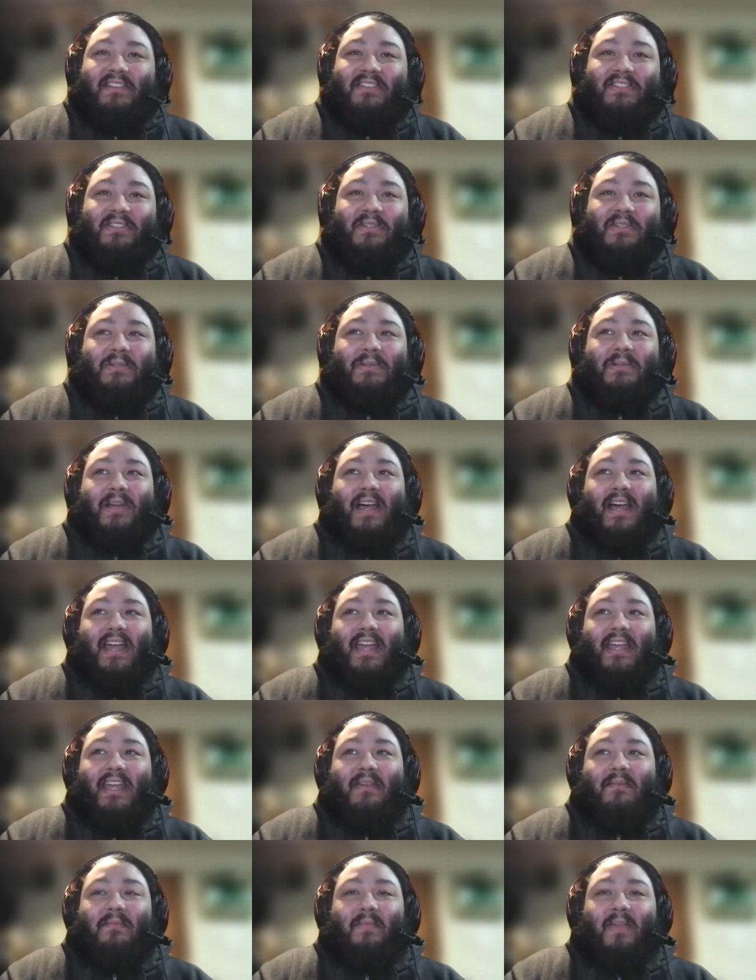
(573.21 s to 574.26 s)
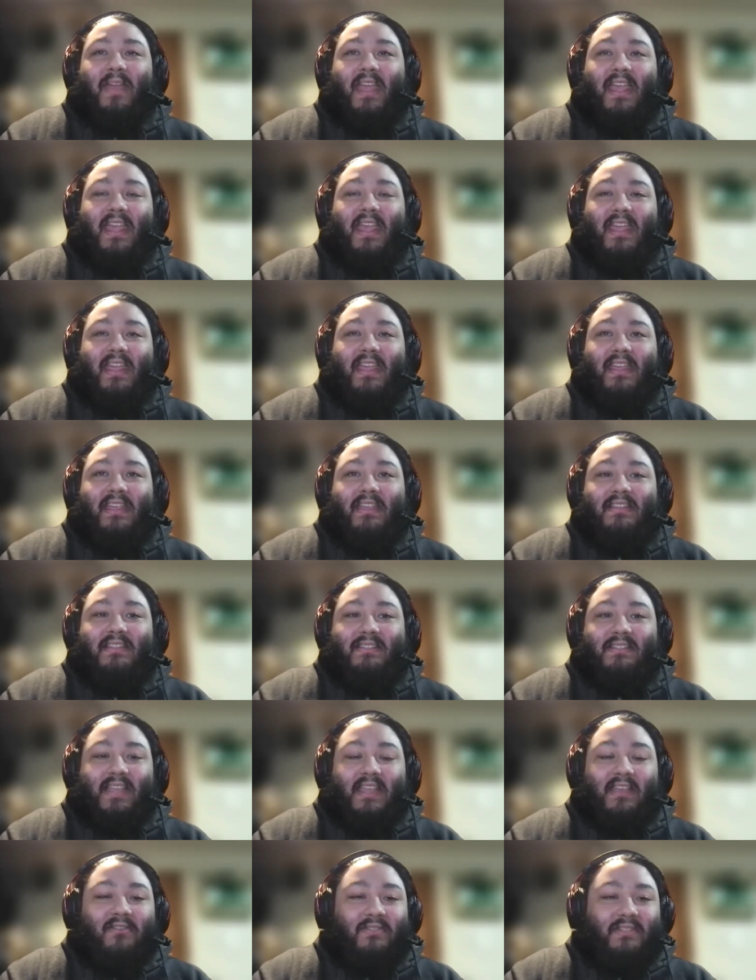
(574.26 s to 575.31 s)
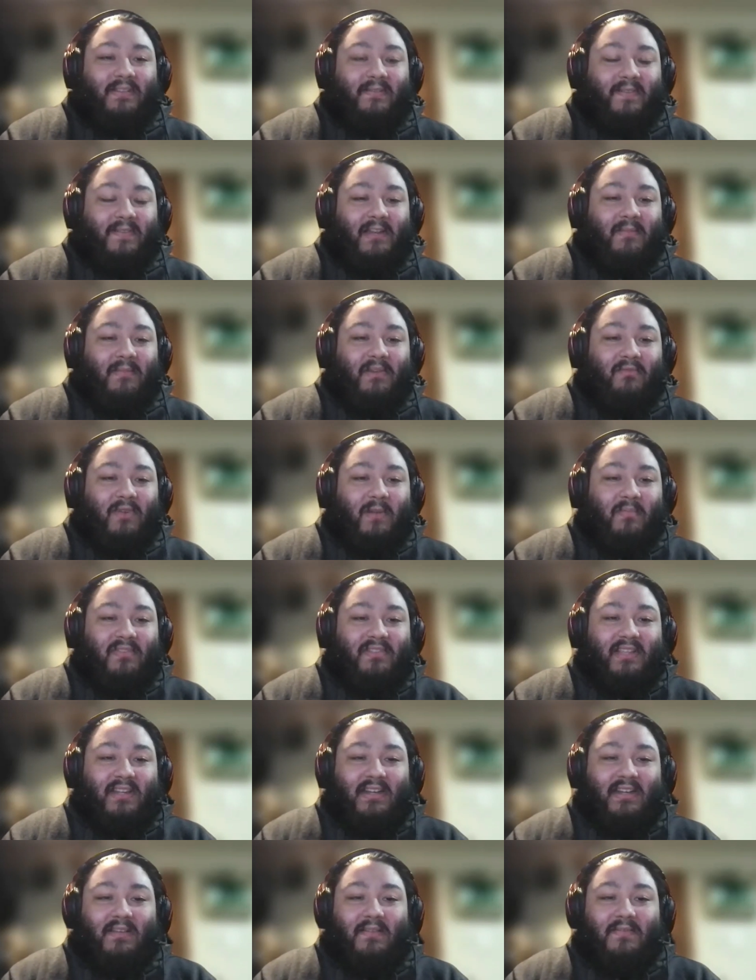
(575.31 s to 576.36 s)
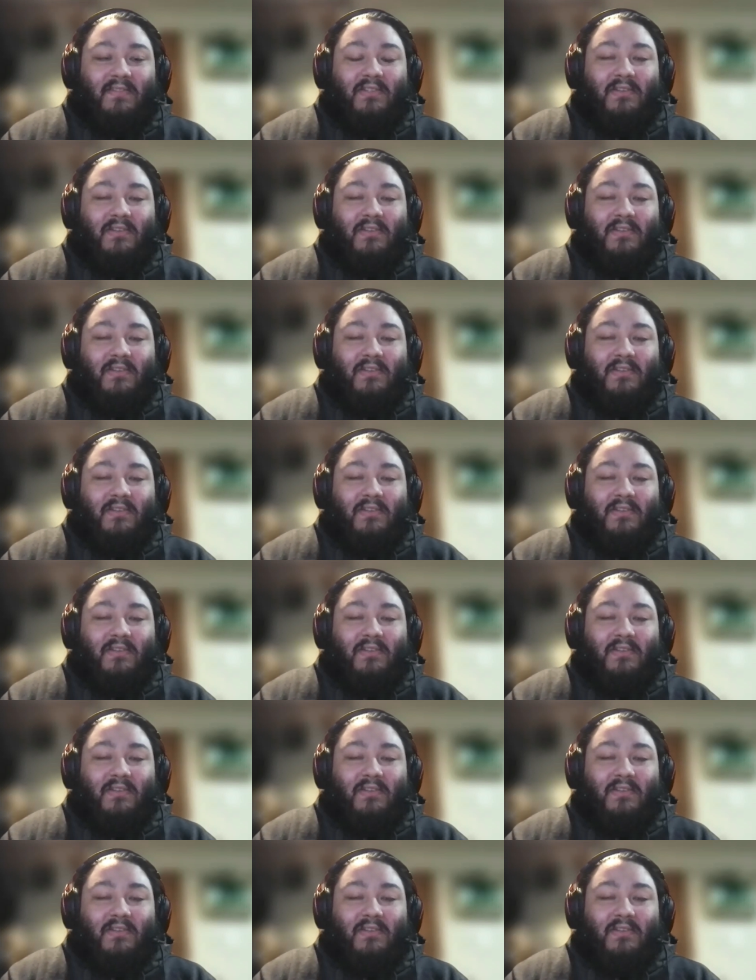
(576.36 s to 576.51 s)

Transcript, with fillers: So I am a sales development representative.